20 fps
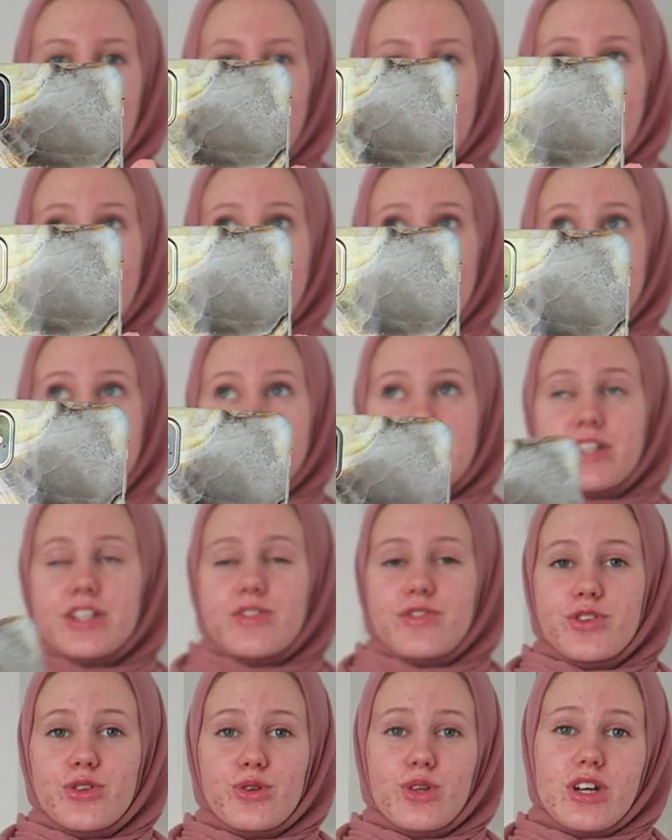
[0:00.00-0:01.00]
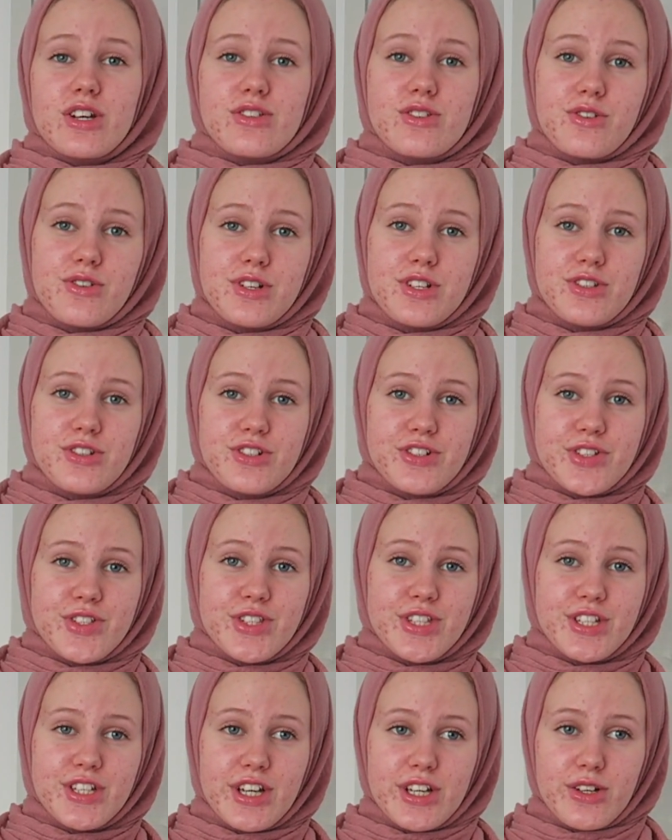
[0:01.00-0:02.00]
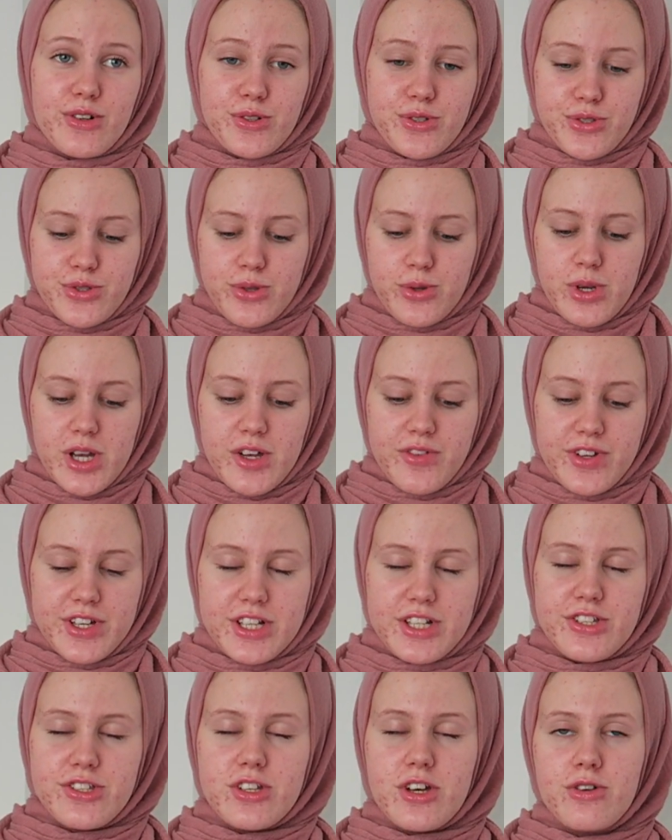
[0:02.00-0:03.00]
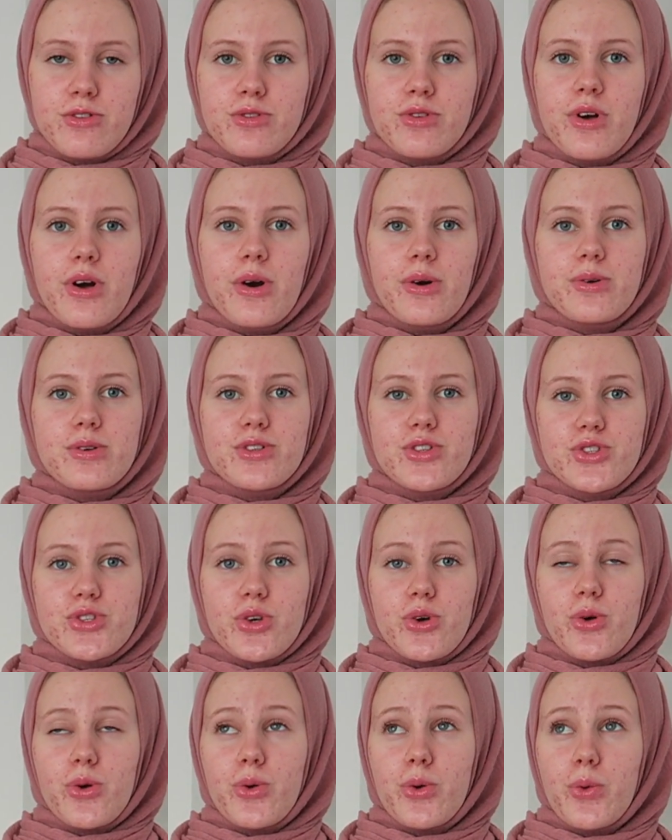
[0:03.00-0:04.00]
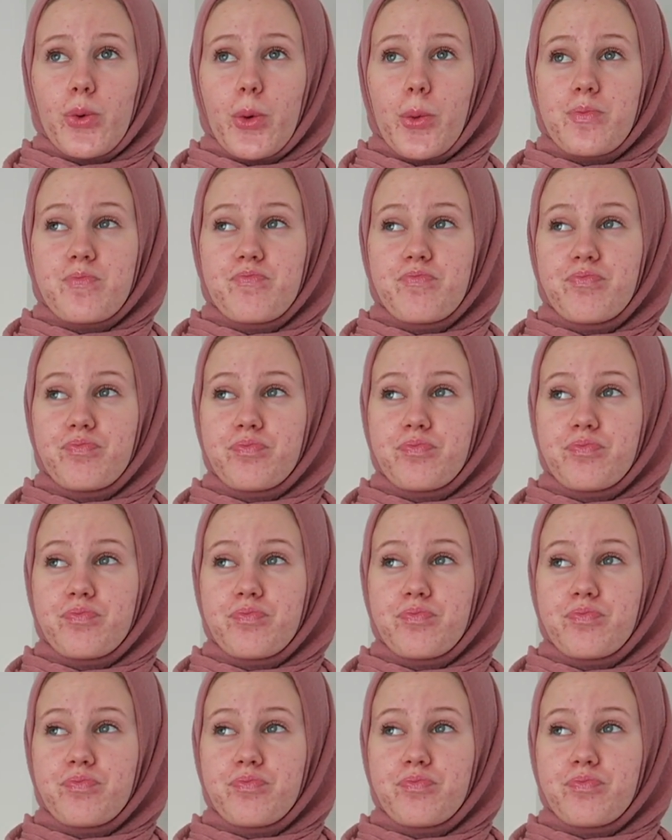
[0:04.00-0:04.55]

and if you guys are interested, I also have a discount code, so